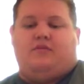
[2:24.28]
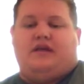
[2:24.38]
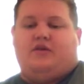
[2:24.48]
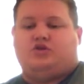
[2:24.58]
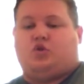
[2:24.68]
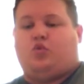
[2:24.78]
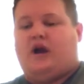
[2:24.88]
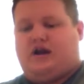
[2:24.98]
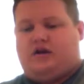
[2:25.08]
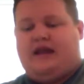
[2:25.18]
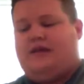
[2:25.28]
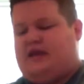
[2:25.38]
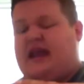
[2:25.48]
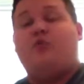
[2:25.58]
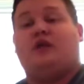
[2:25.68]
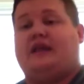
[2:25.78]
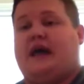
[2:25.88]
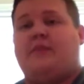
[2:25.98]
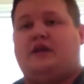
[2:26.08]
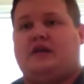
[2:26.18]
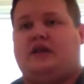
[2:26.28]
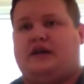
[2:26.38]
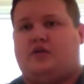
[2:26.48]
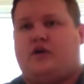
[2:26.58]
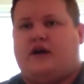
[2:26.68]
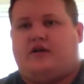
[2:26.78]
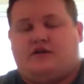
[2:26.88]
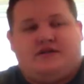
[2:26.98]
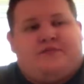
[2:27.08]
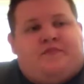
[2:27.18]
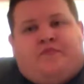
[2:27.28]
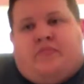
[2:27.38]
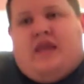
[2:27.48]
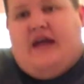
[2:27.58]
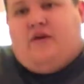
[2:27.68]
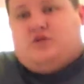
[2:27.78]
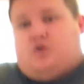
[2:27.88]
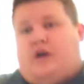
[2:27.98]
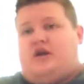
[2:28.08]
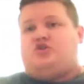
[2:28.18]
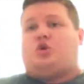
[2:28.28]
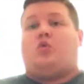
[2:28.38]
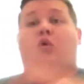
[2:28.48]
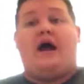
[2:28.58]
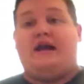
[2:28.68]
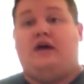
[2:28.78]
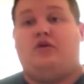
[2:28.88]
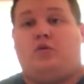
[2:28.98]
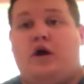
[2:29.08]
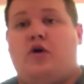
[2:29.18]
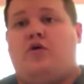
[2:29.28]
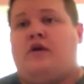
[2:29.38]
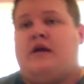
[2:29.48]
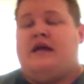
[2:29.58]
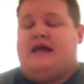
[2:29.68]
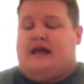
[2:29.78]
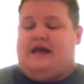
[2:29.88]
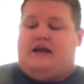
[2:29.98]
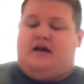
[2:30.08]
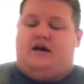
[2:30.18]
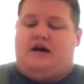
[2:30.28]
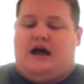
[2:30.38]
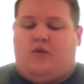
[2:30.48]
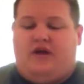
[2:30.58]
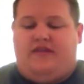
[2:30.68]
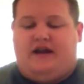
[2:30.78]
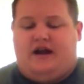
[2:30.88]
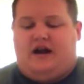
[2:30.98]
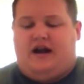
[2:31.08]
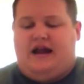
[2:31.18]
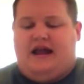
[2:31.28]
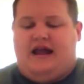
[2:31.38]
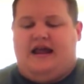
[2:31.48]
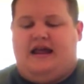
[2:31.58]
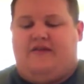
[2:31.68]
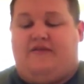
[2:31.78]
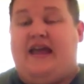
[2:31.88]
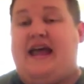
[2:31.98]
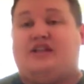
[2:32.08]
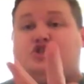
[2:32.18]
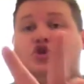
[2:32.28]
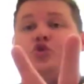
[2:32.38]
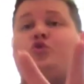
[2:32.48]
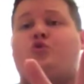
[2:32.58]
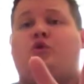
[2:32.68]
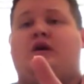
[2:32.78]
there was a record. He really got me into collecting records. And there was a record store right down the road. And I went there, and they had 2